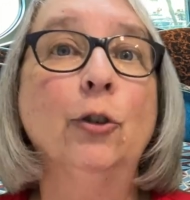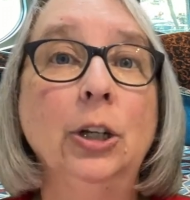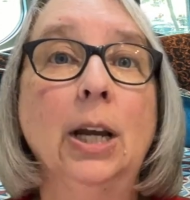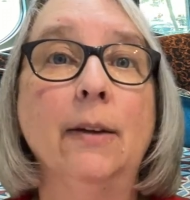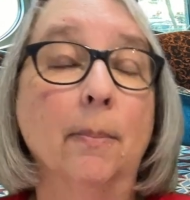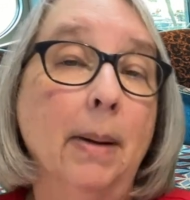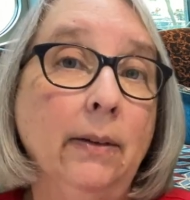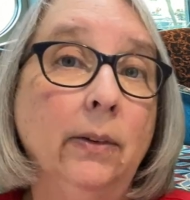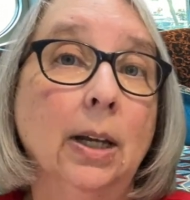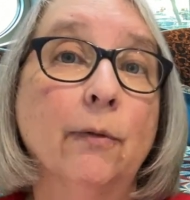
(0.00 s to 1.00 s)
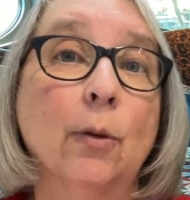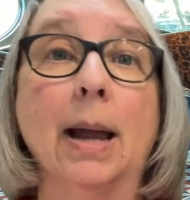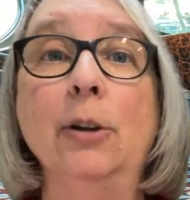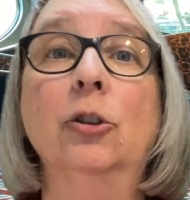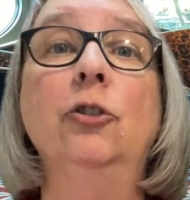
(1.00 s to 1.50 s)
she gave the basic
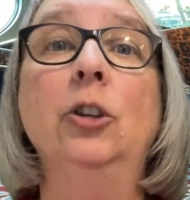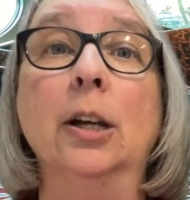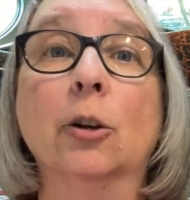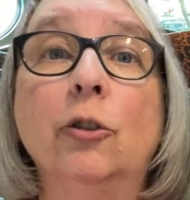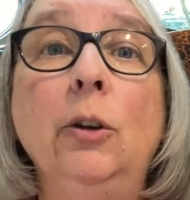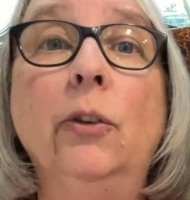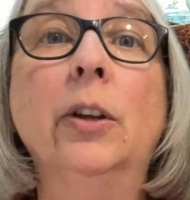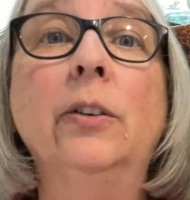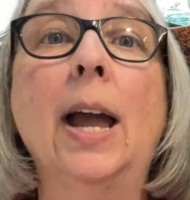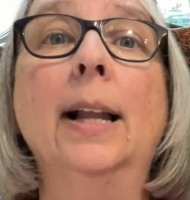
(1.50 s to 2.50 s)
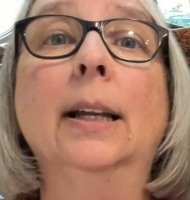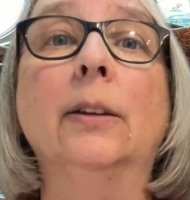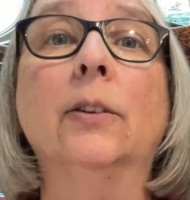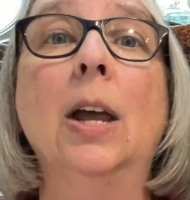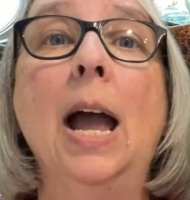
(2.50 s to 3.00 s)
information, she introduced the
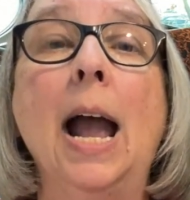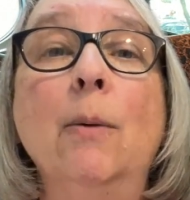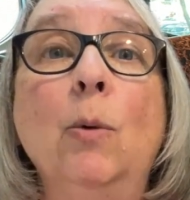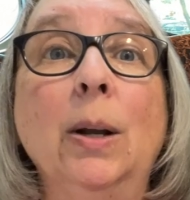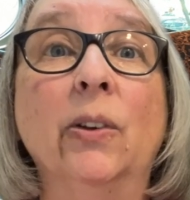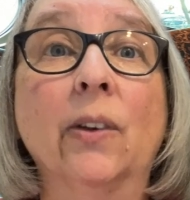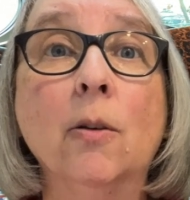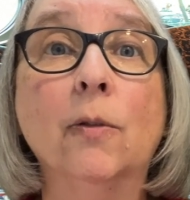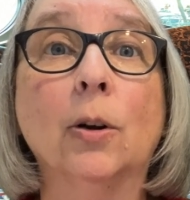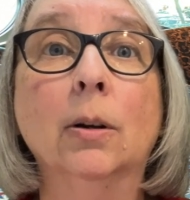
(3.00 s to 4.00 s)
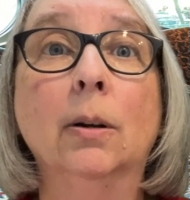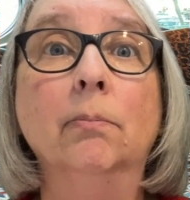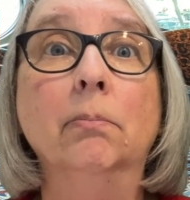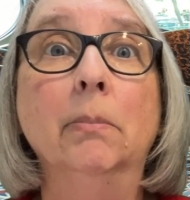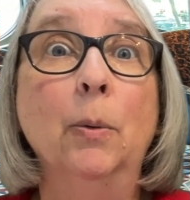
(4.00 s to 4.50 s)
talent, and when it was over,
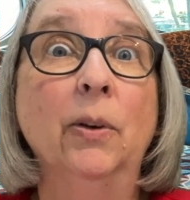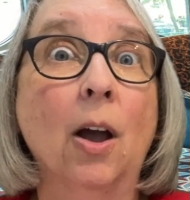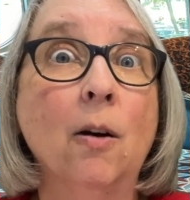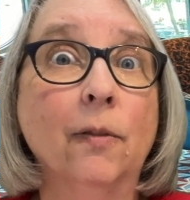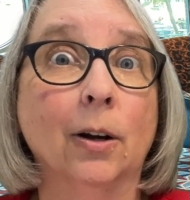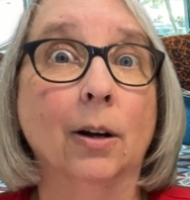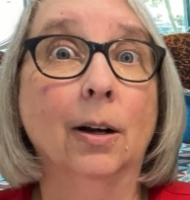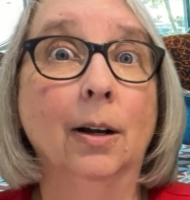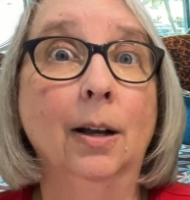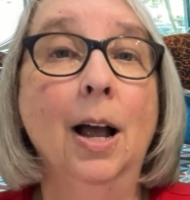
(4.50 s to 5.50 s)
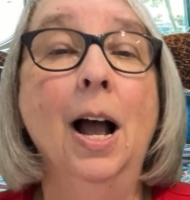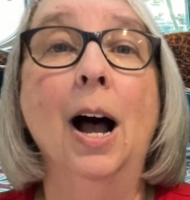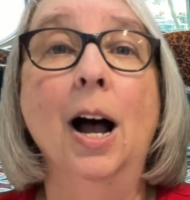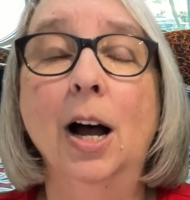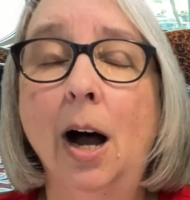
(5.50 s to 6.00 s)
it was over.
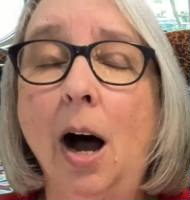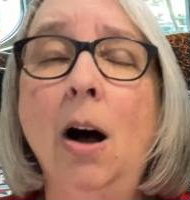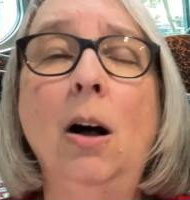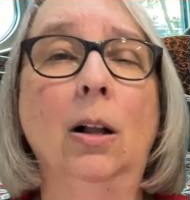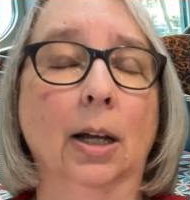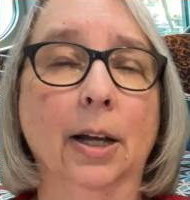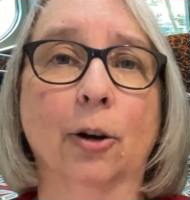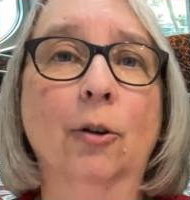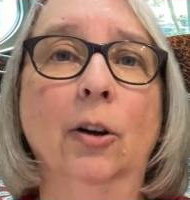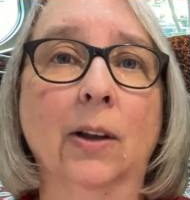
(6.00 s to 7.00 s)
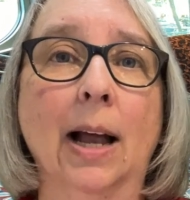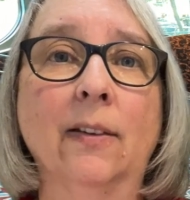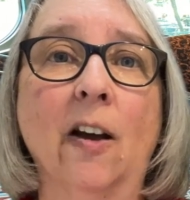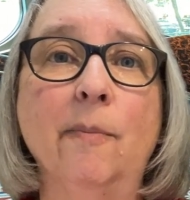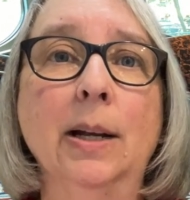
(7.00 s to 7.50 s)
All other cruise lines
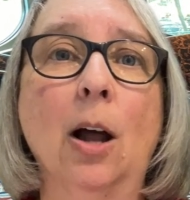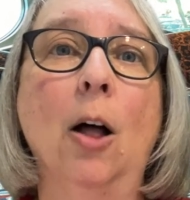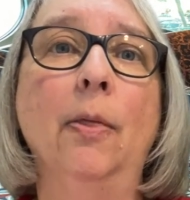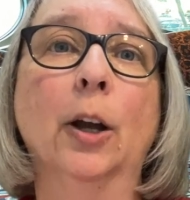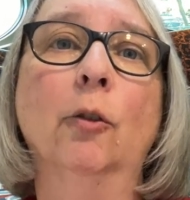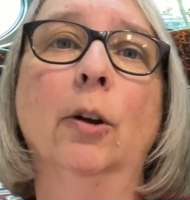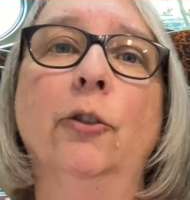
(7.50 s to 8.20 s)
I've been on, the cruise